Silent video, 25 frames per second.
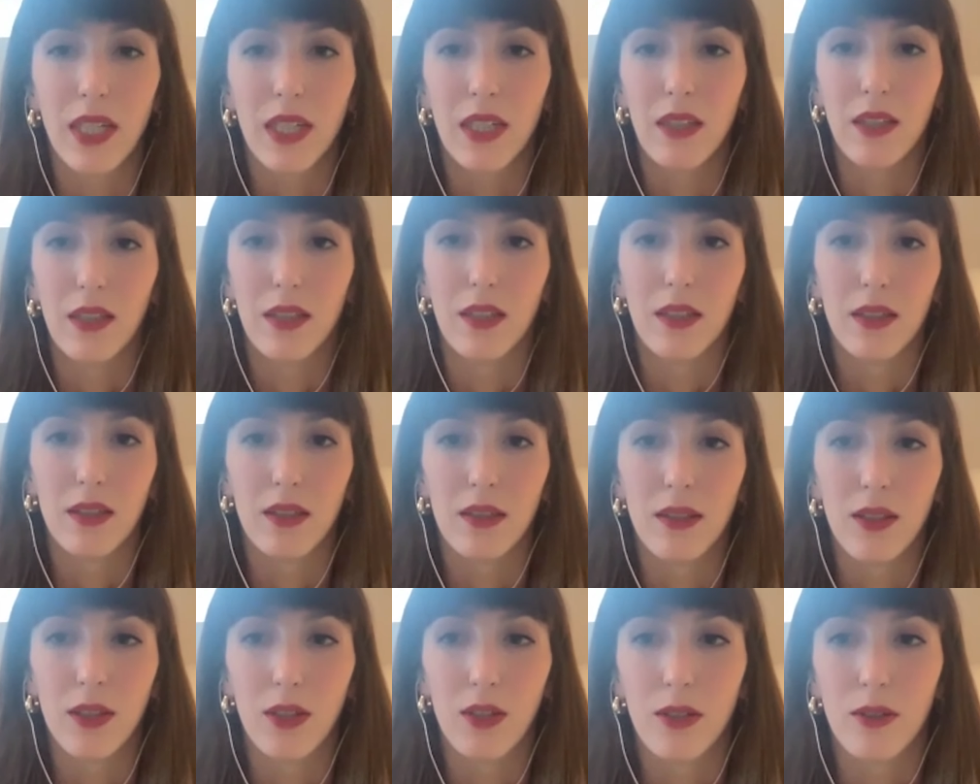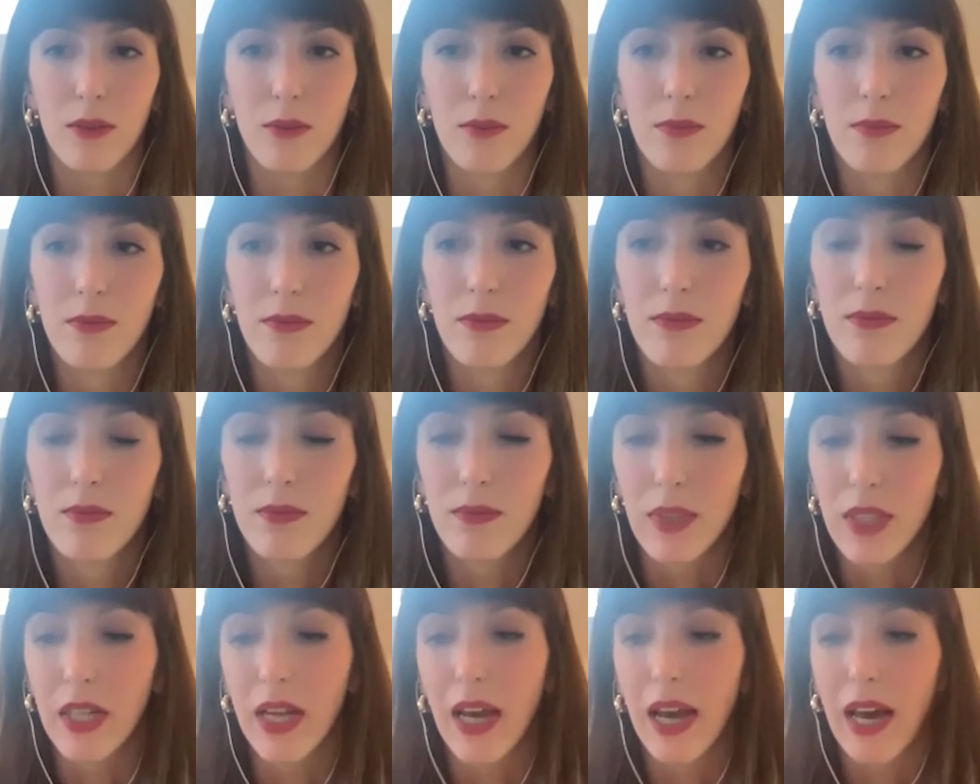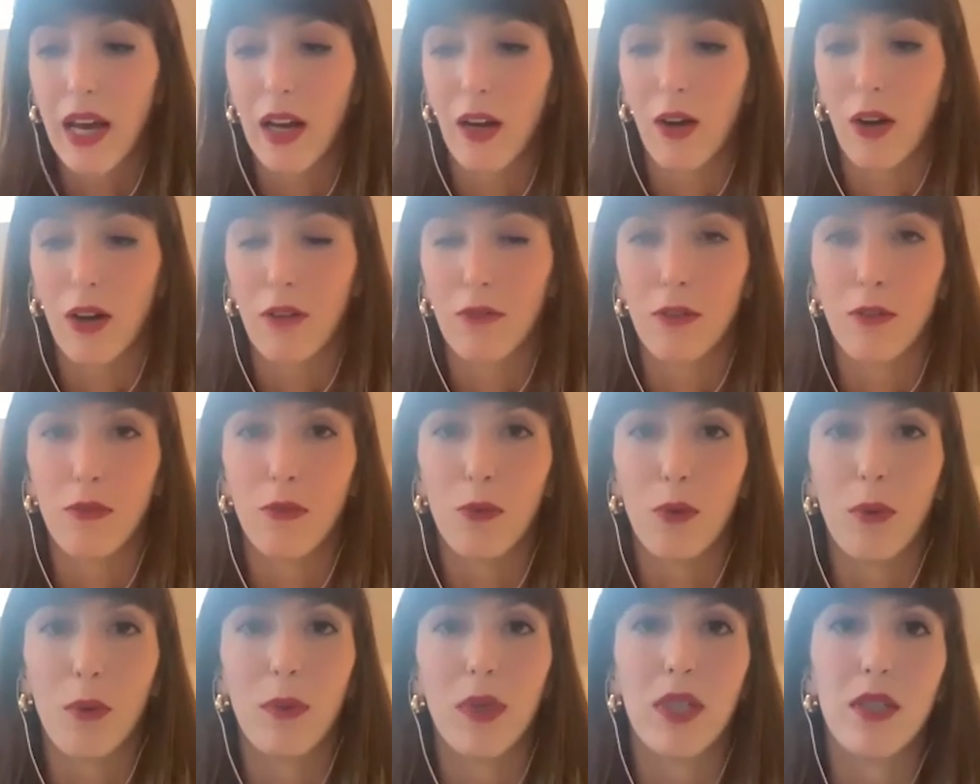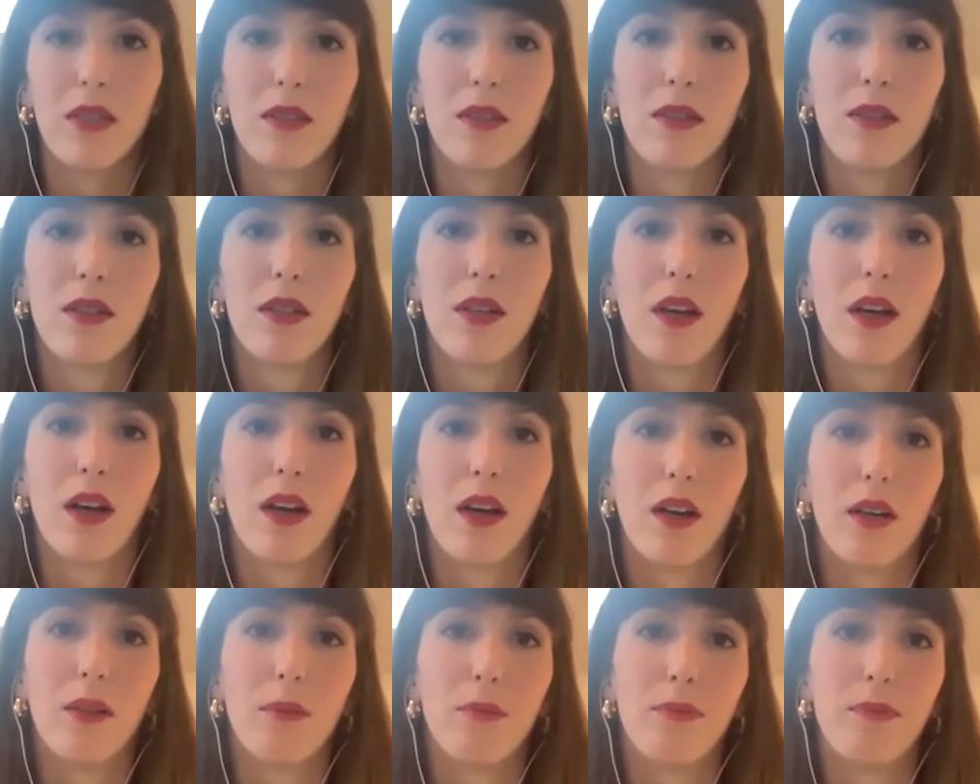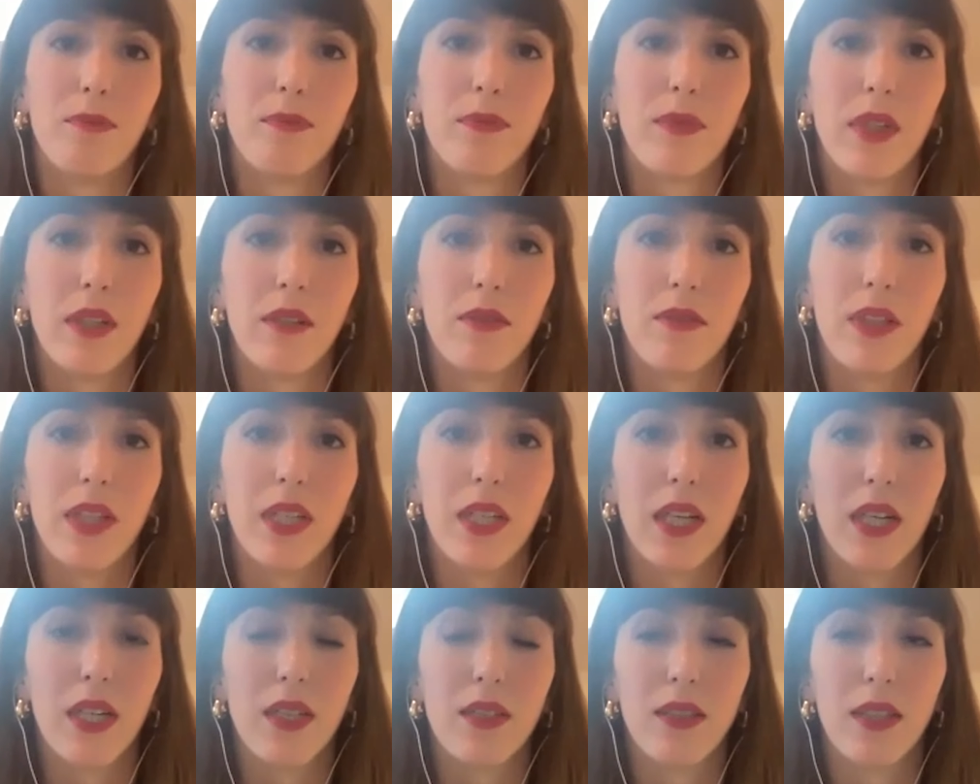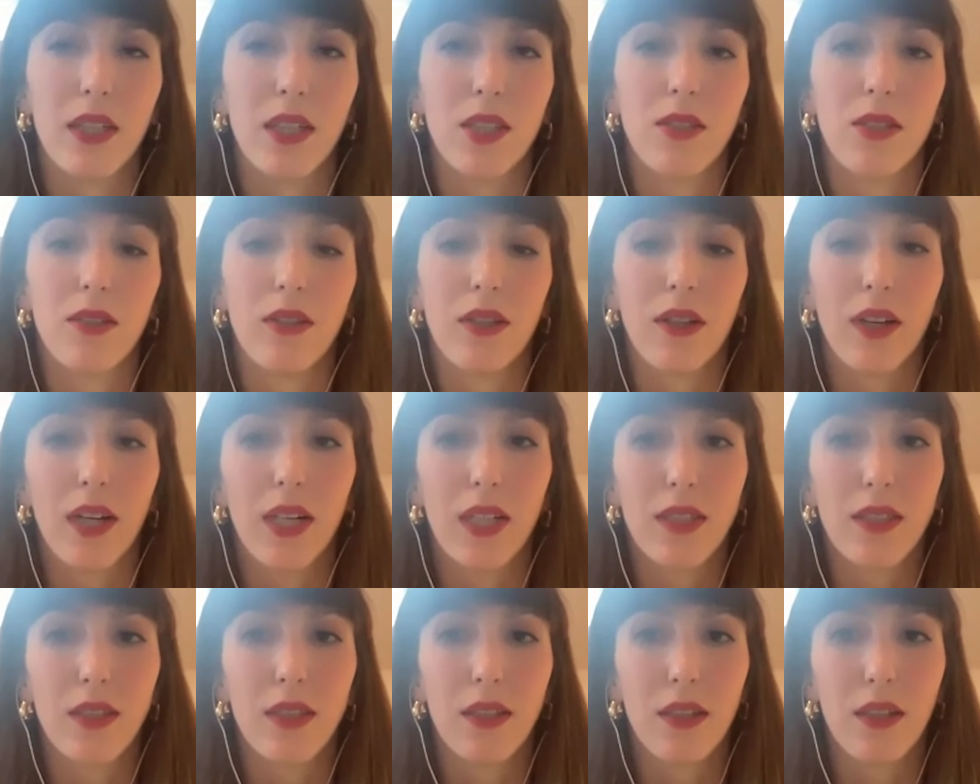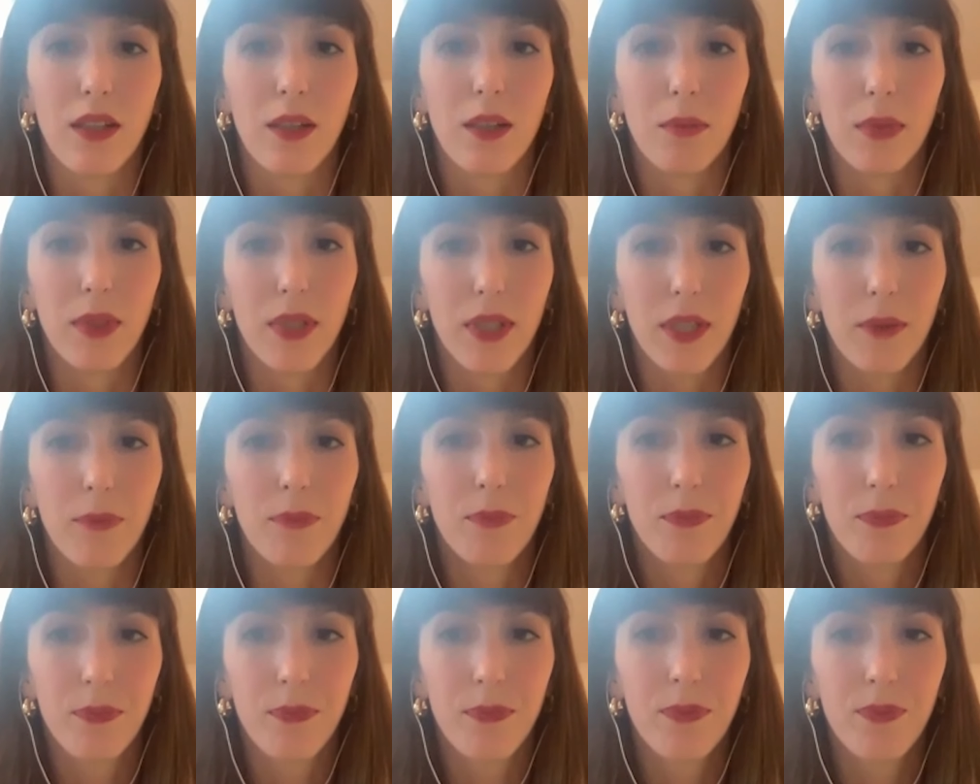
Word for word: taking the, you know, the gag off of women um, if they get sexually harassed in a company.